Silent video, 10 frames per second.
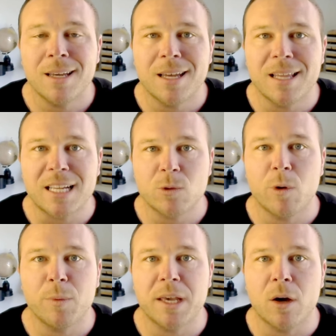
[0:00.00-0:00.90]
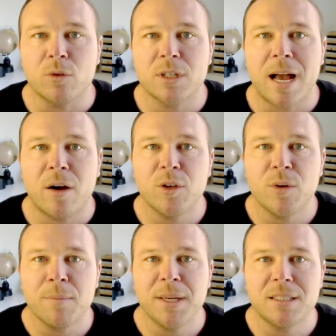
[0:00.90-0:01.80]
And that's what we coach, how you
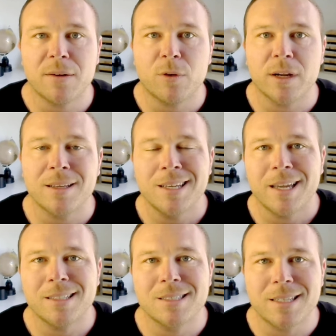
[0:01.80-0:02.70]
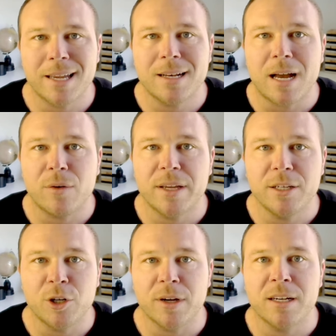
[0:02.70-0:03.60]
can be different and stand out in
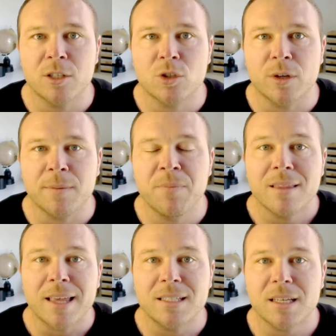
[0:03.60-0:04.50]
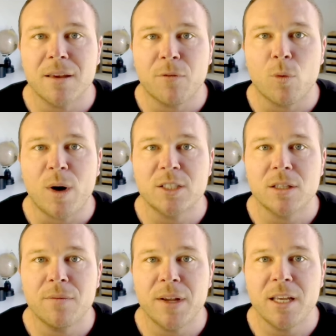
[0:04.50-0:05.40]
your industry. Thanks again for
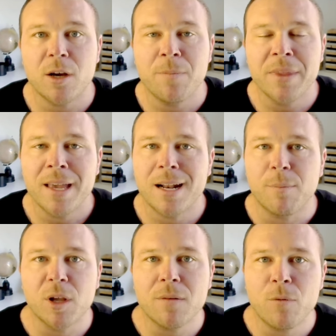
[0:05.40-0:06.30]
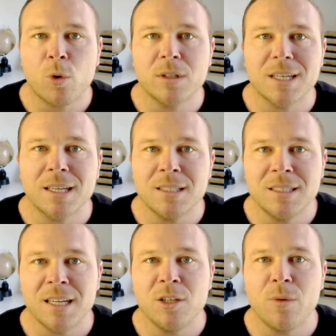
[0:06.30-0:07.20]
watching the video, and I'm looking forward to
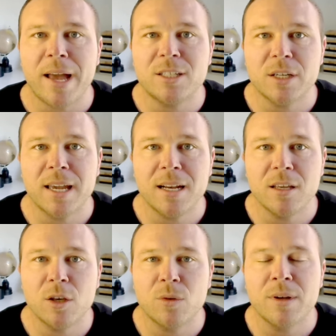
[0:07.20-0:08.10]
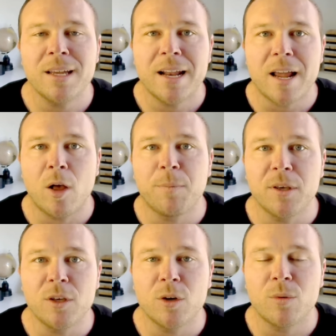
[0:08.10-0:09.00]
continue educating you and
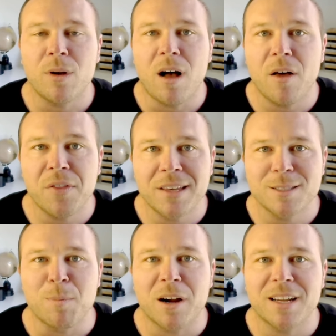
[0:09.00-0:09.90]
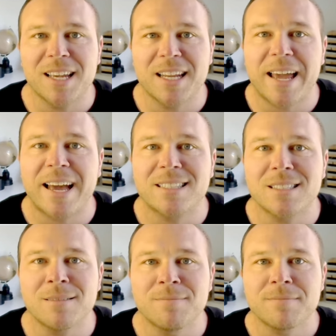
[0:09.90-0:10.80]
helping you all things marketing and ads.